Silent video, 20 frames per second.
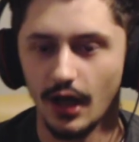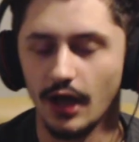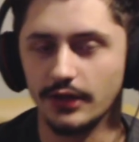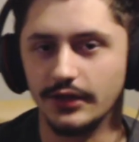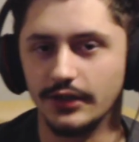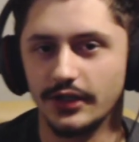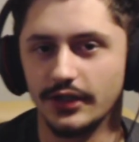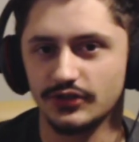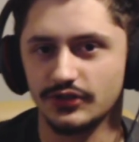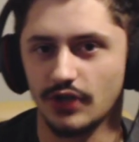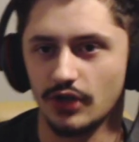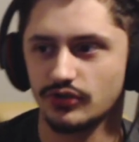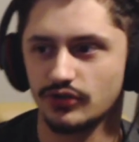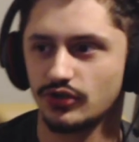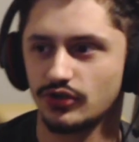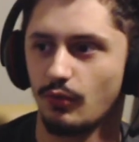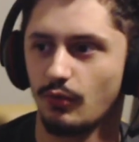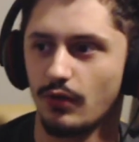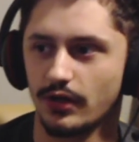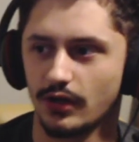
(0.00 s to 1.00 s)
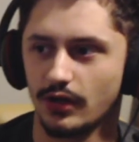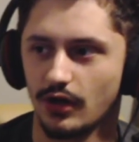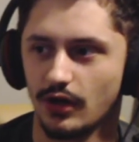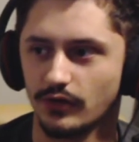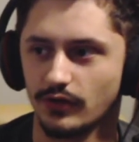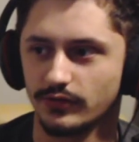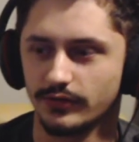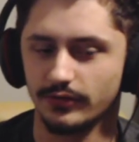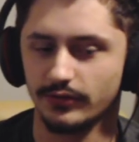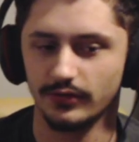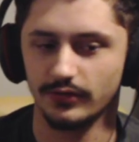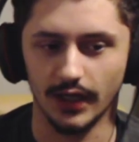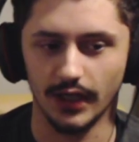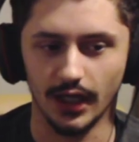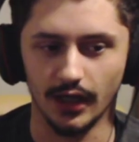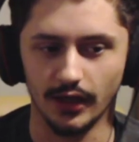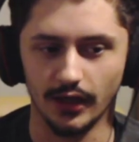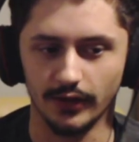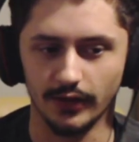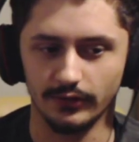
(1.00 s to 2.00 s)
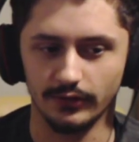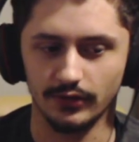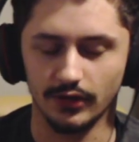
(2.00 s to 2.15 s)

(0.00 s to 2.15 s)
There's also one called uh,